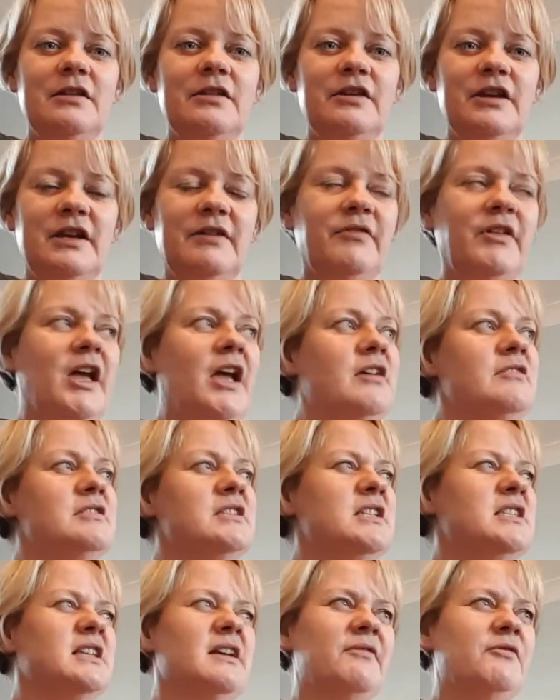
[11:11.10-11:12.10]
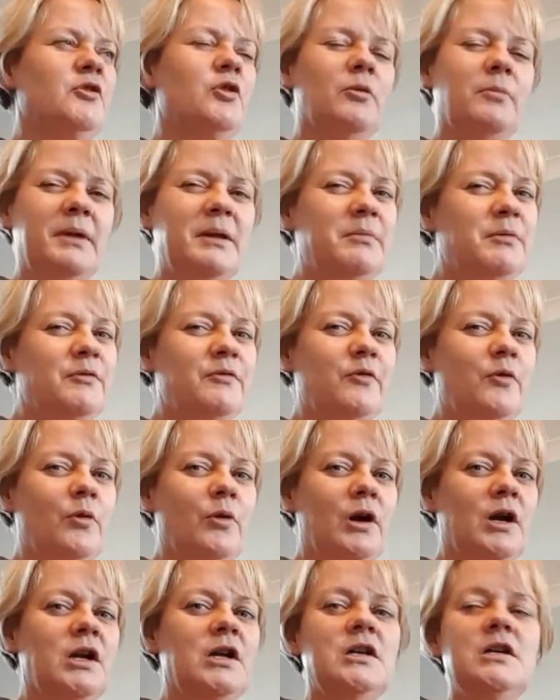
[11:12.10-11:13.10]
of the houses, if not maybe
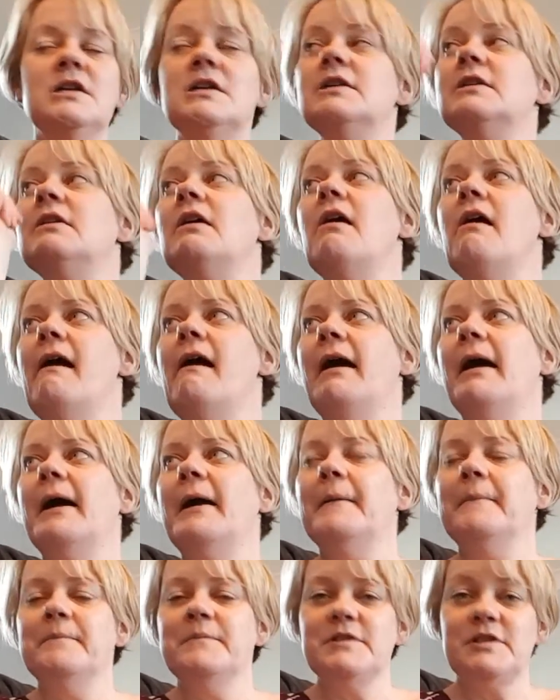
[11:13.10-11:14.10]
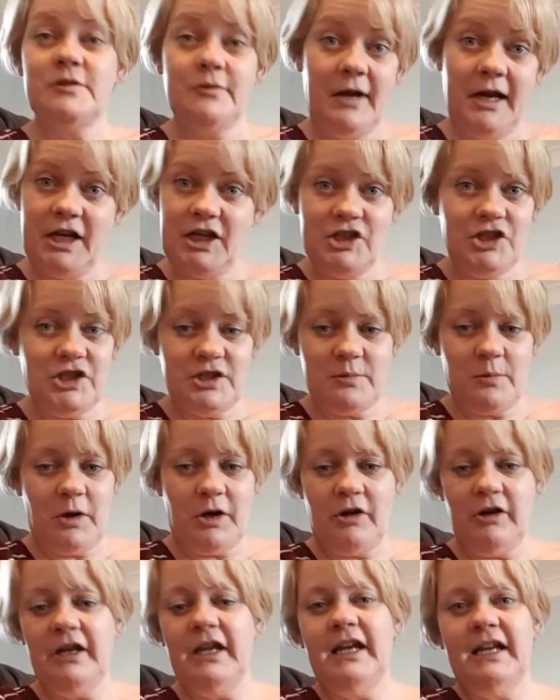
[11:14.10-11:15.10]
4. So I could just
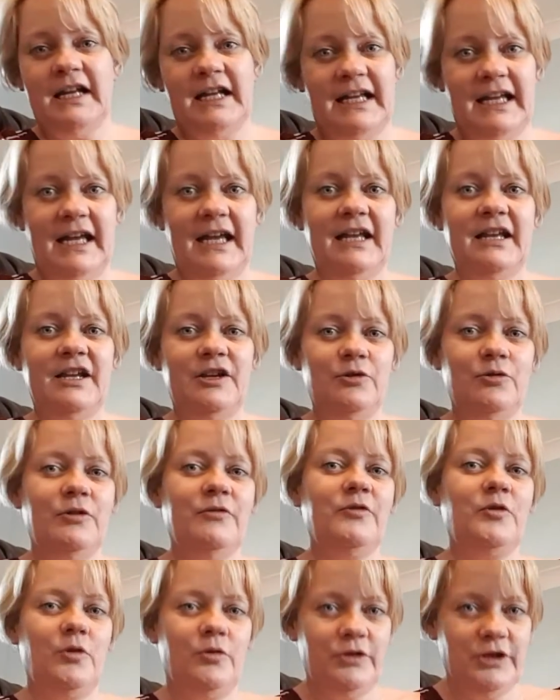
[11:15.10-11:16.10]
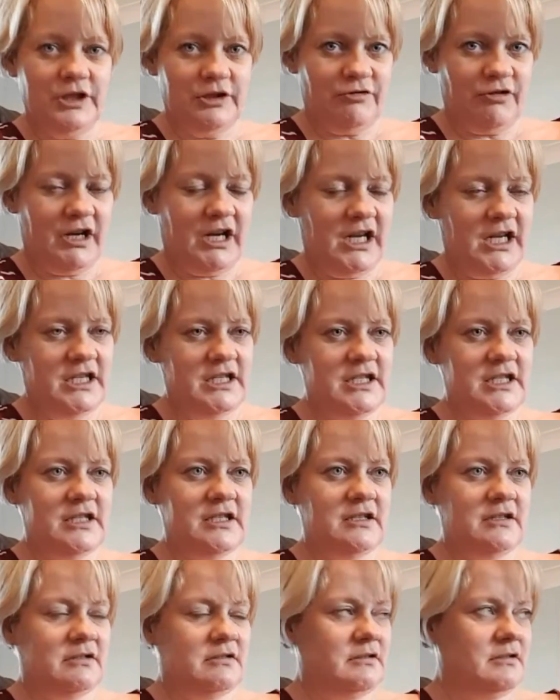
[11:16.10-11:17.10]
work on it, and again, I know I've got all the threads
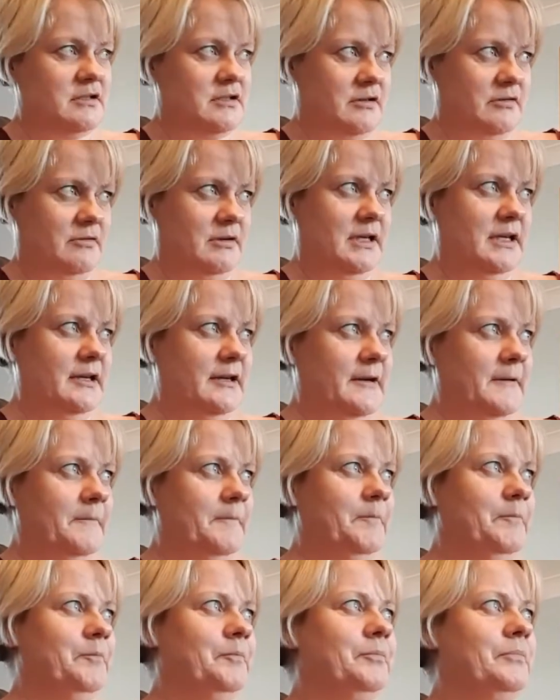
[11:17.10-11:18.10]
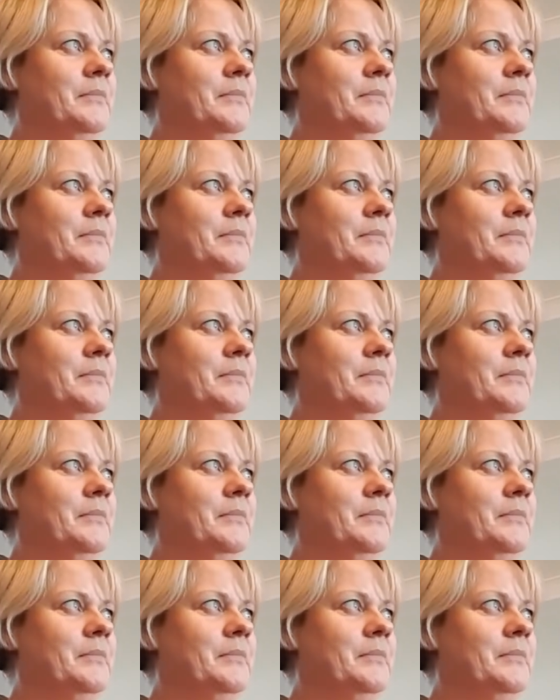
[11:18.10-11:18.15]
down here.